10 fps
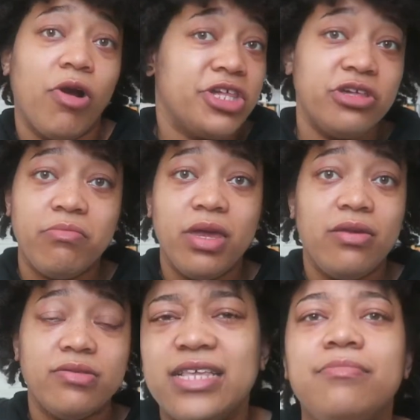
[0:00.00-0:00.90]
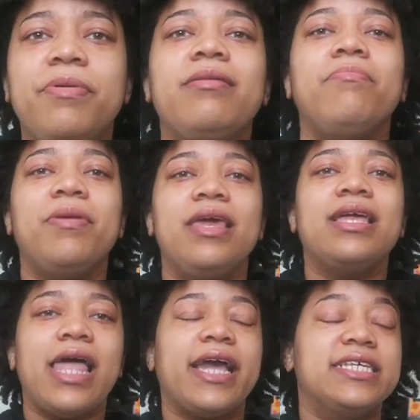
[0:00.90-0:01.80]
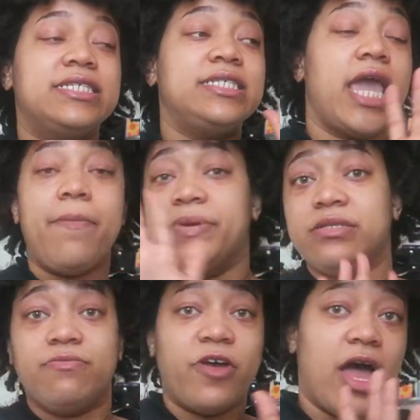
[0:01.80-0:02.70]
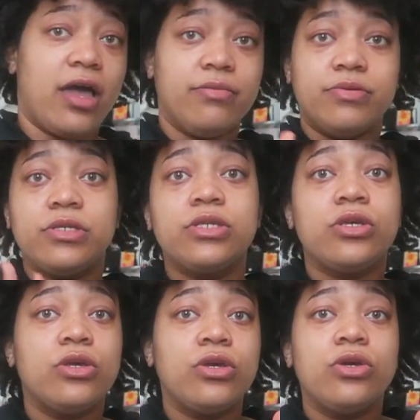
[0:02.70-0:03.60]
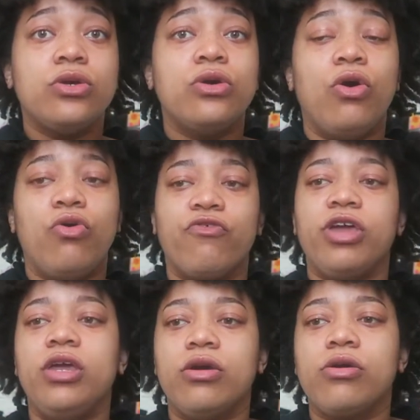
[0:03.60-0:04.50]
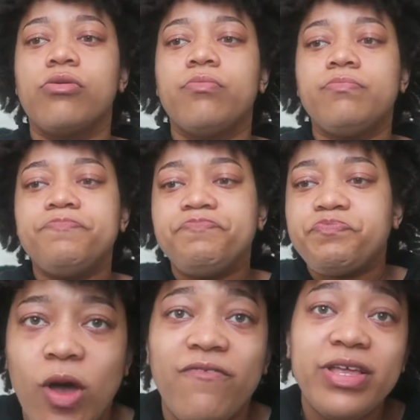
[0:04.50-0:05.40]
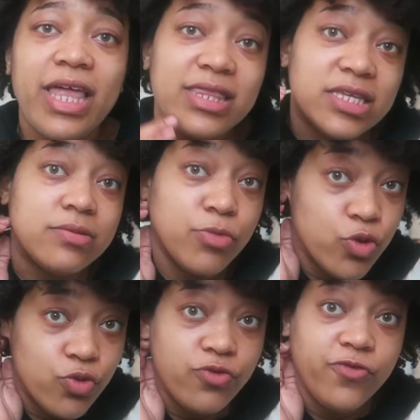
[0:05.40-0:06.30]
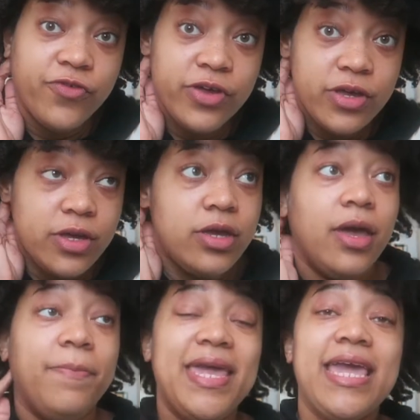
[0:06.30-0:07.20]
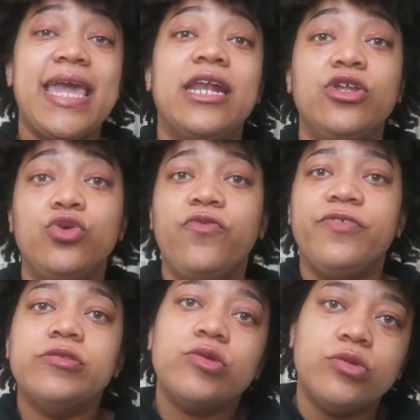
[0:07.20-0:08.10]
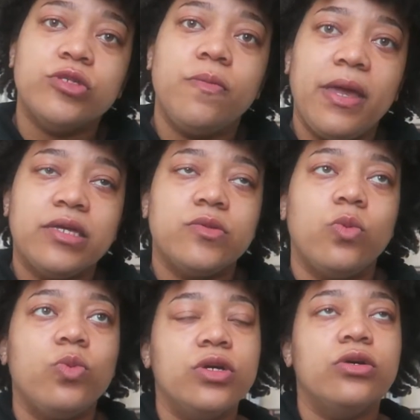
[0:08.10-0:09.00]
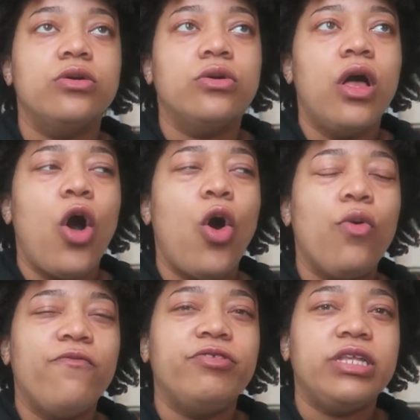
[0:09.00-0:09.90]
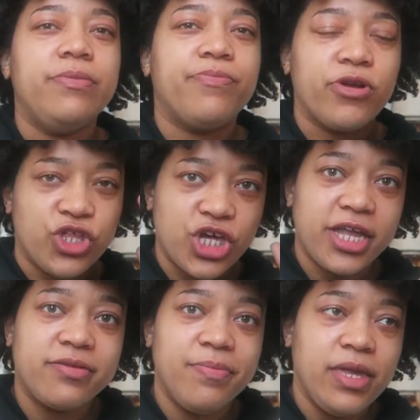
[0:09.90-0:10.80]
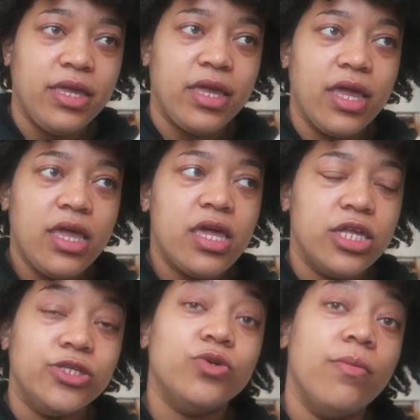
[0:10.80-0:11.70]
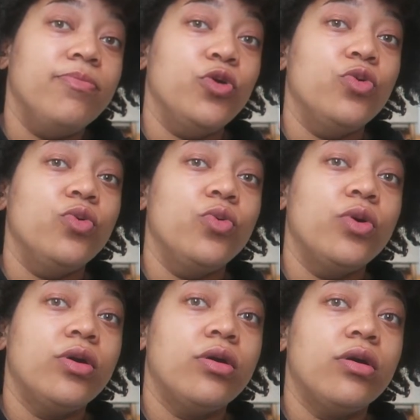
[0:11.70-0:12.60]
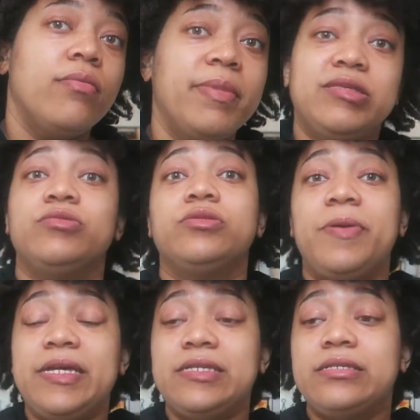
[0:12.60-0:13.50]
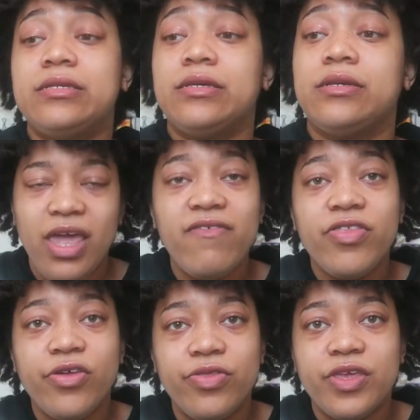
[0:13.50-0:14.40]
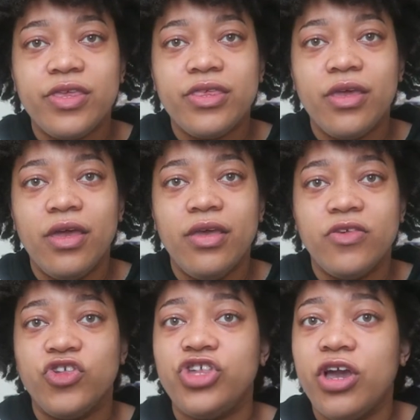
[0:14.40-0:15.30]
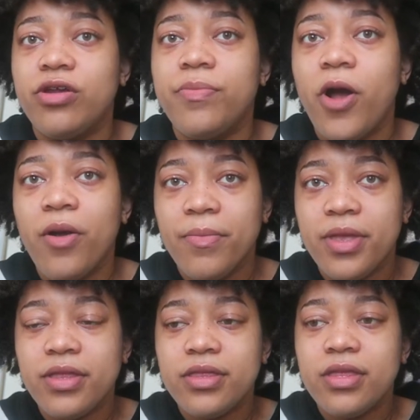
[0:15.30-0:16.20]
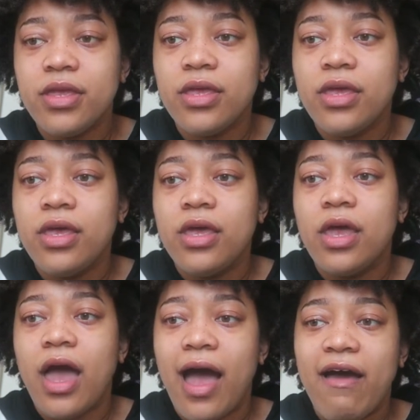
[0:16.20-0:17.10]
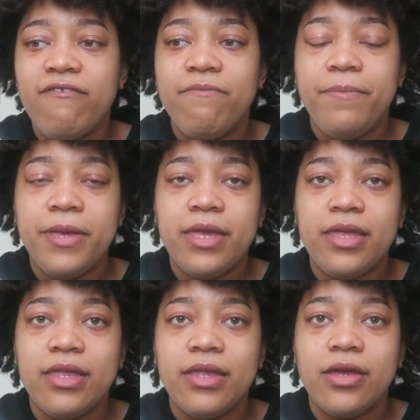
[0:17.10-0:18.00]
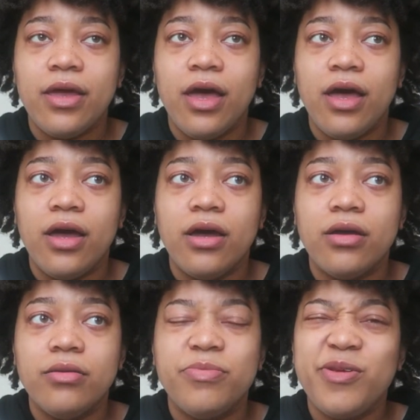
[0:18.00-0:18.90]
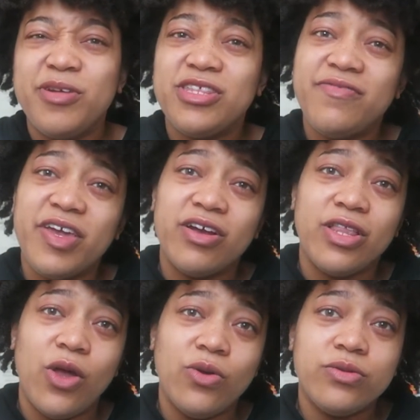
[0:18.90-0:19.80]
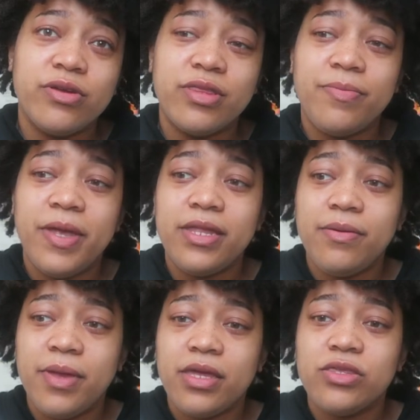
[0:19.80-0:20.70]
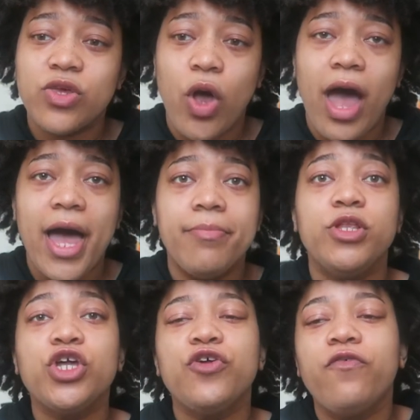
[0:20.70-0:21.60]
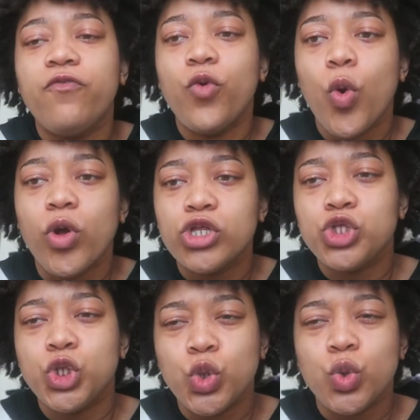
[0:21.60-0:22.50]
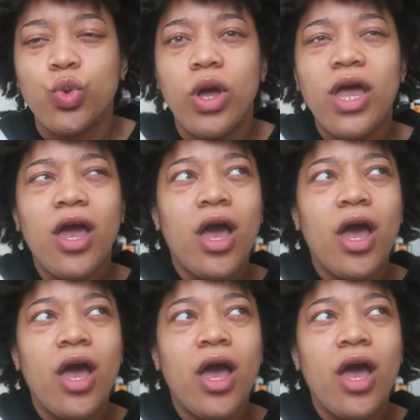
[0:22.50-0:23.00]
crushing me. It's been big escapism vibes over here. So I feel like this move, being in a new physical space, will hopefully project me into a new mental space. Even though this is a shared apartment, I've been pretty much living here alone during the pandemic, so I'm looking forward to